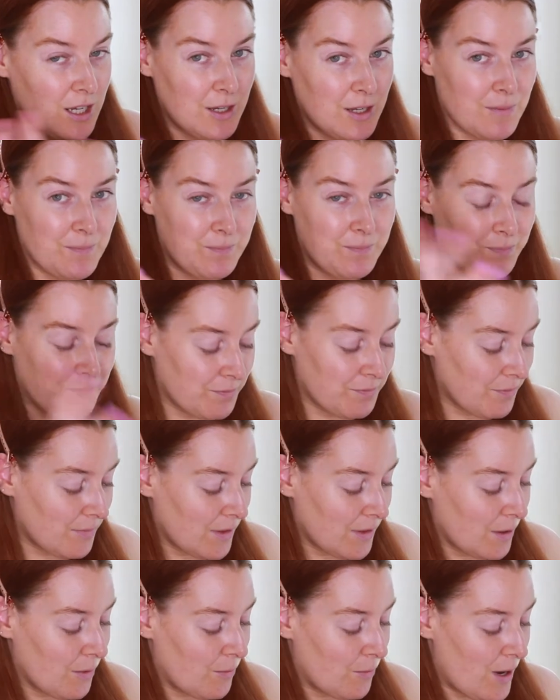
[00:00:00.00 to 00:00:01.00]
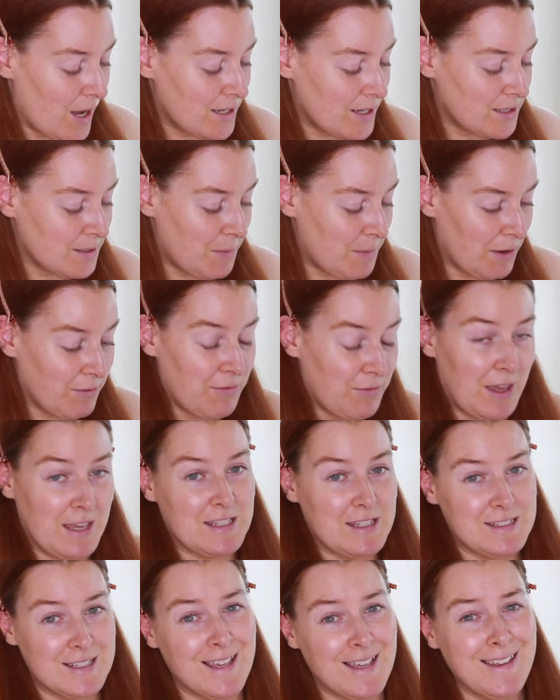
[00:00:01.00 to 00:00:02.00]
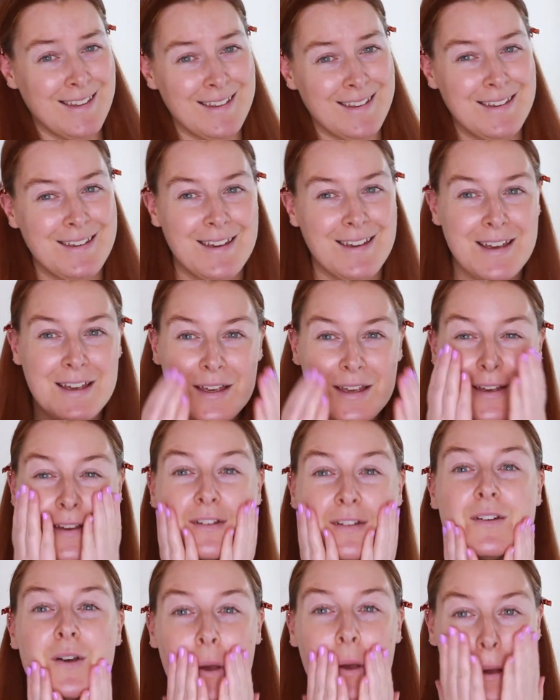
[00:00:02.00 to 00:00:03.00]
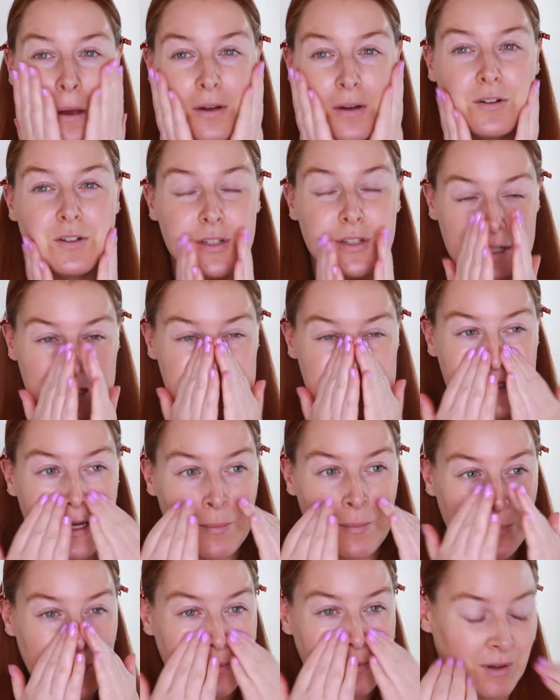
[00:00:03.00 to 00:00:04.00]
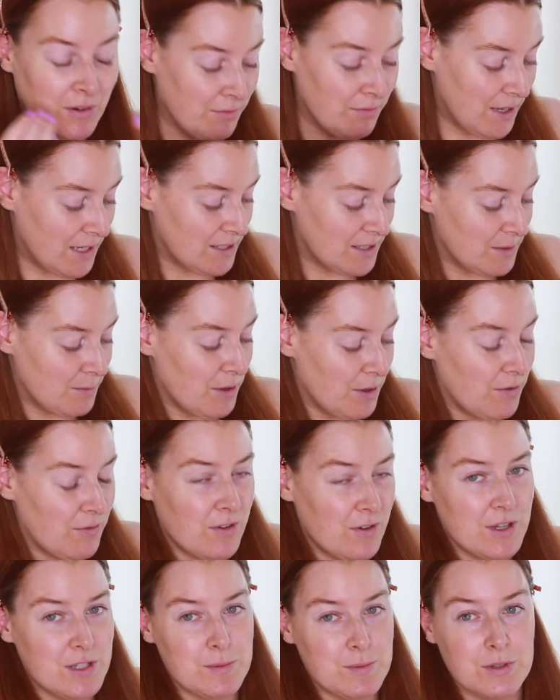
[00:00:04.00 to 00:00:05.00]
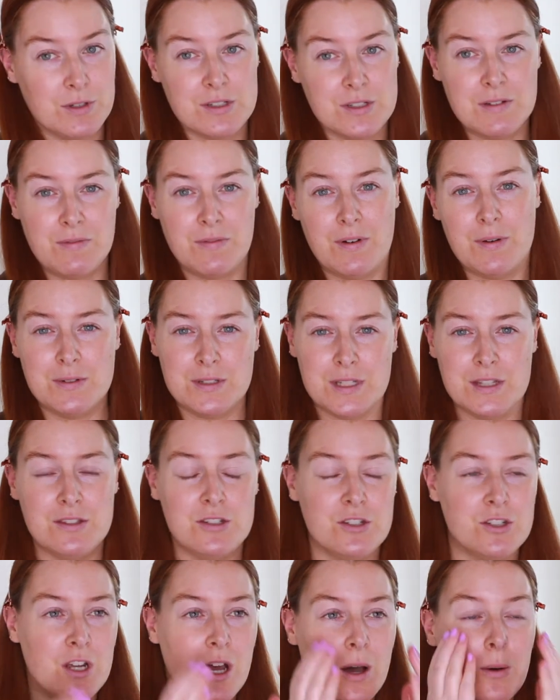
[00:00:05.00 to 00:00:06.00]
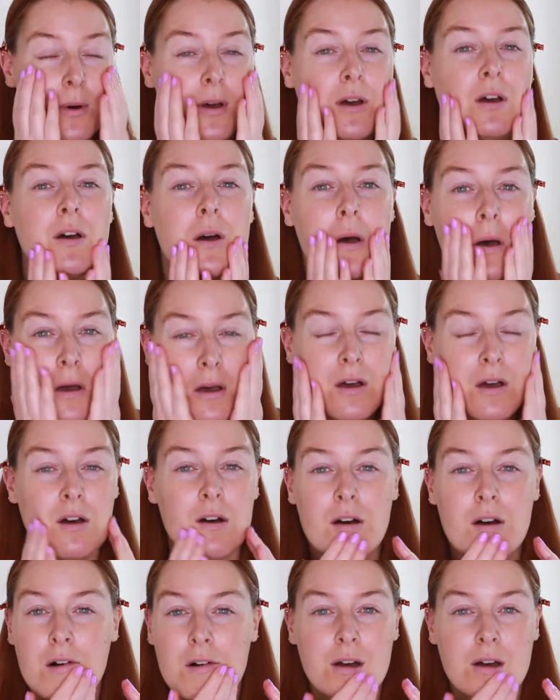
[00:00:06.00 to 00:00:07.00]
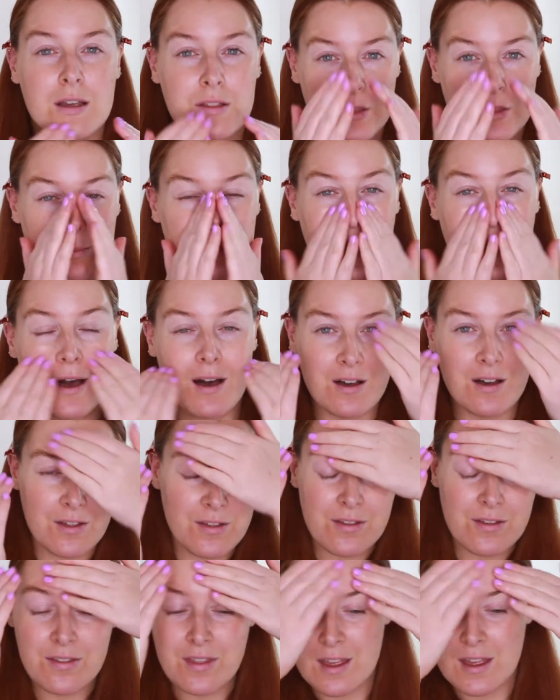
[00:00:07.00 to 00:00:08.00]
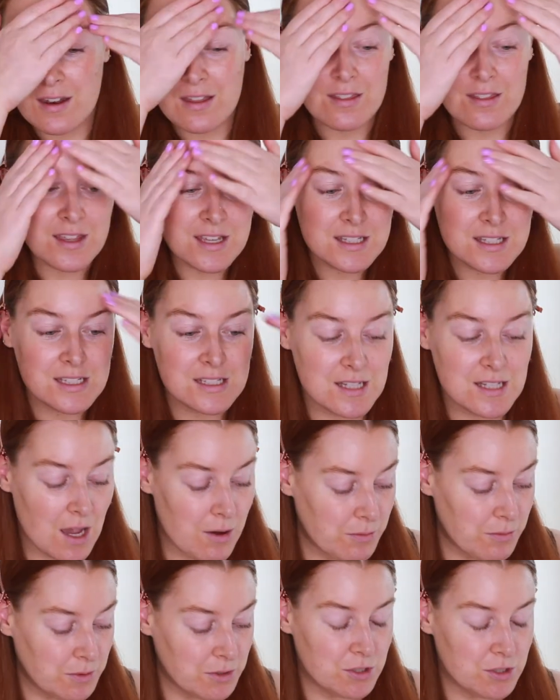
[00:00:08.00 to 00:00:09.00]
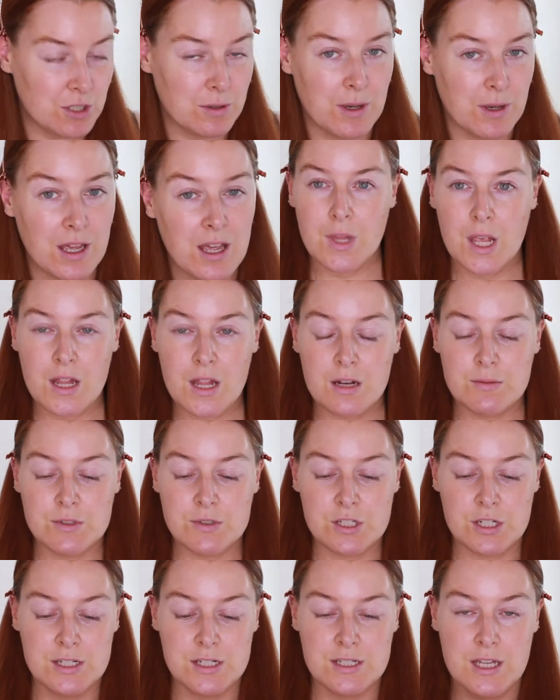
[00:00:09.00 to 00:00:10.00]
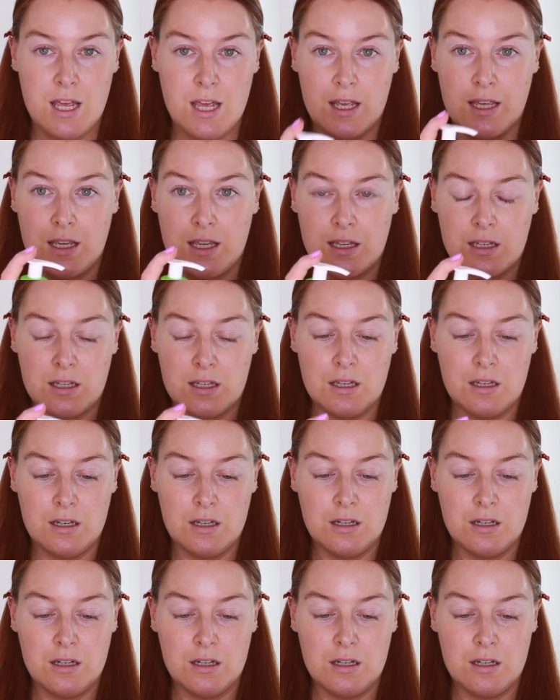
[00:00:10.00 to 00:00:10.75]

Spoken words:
to wet my face. I'm just going to dampen my face a bit first because if I was in the shower or in the bath, then this is how I would do it. And I'm just going to take